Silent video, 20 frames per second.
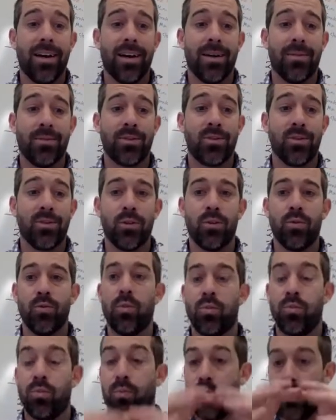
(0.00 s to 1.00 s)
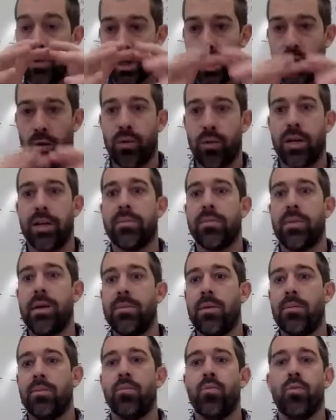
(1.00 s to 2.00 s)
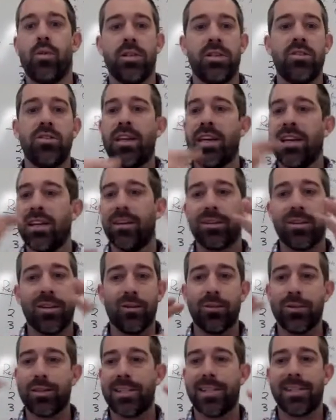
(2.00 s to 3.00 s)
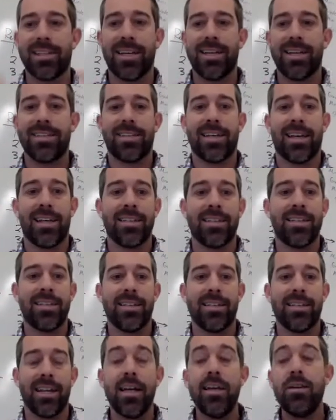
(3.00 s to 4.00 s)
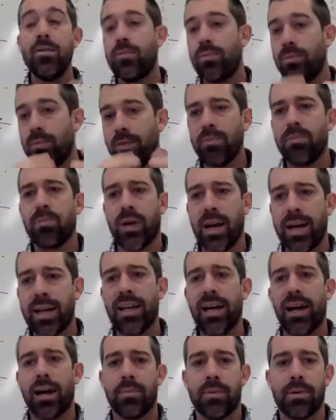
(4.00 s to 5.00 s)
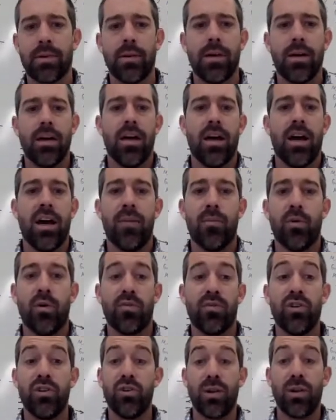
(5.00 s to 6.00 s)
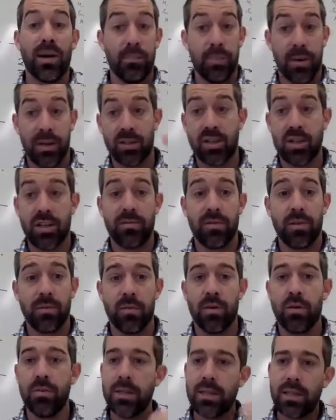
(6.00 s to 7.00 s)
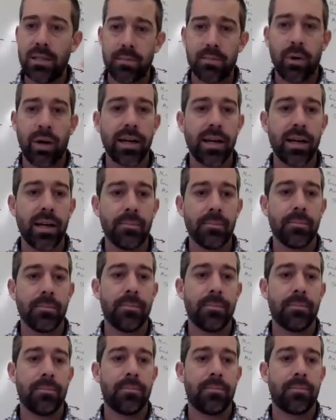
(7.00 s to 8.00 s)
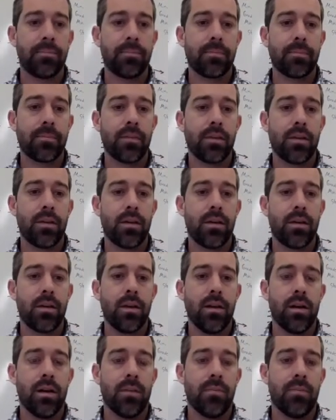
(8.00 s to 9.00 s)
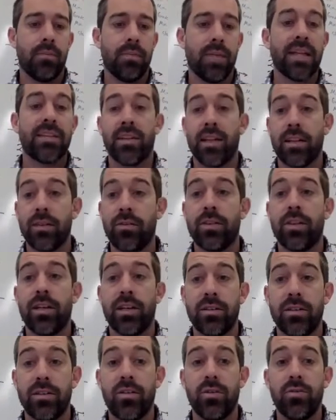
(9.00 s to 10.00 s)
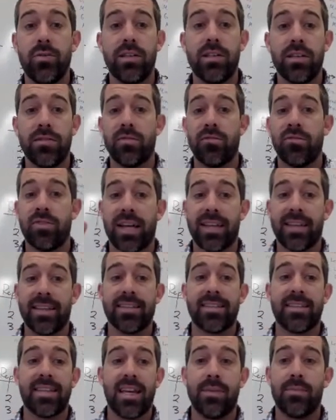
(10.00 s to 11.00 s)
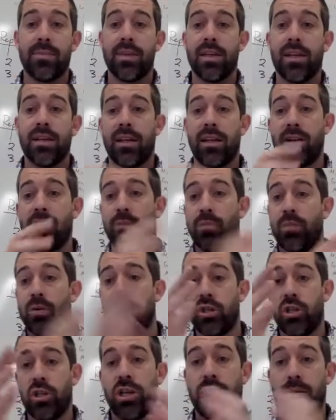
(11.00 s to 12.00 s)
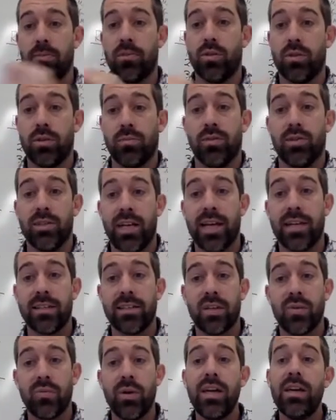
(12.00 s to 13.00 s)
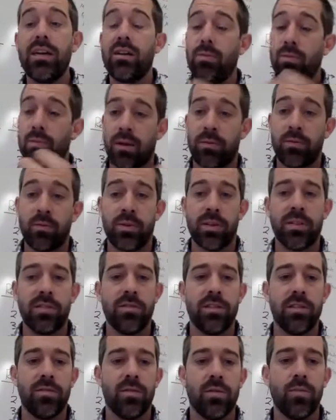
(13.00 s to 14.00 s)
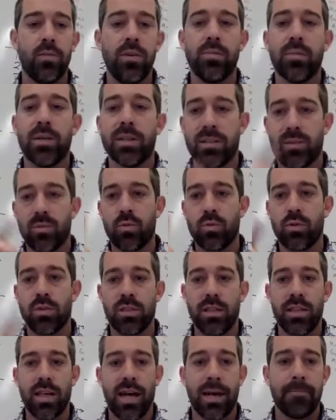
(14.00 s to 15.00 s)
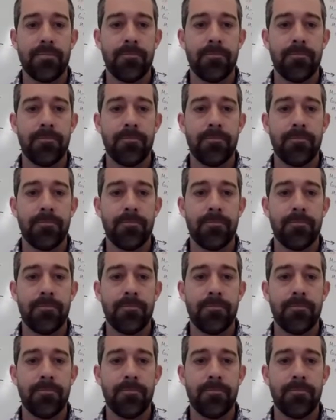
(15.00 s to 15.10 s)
So you would start wanting to maybe, once you get close to 10 sets in a day, you break it up. Or if you're doing a bunch of different movements, break it up. That's another thing too, is if you've got the same thing, like you're pushing on multiple days of the week, you probably want to do different movements. We'll see that.